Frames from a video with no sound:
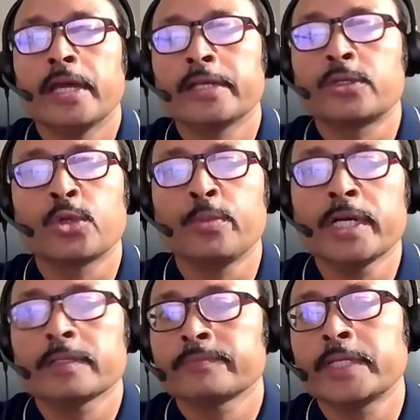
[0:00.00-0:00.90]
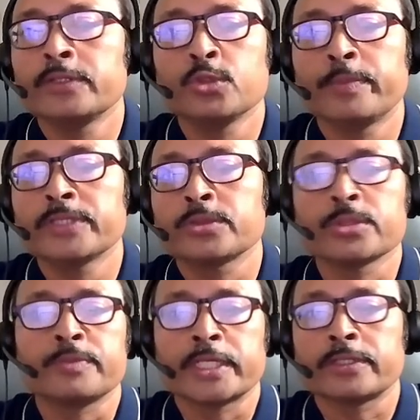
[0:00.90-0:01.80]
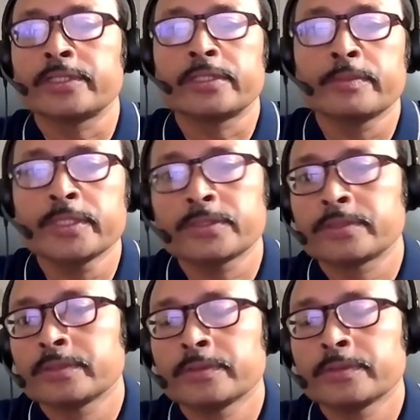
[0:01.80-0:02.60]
and Chroma, that is open source vector database.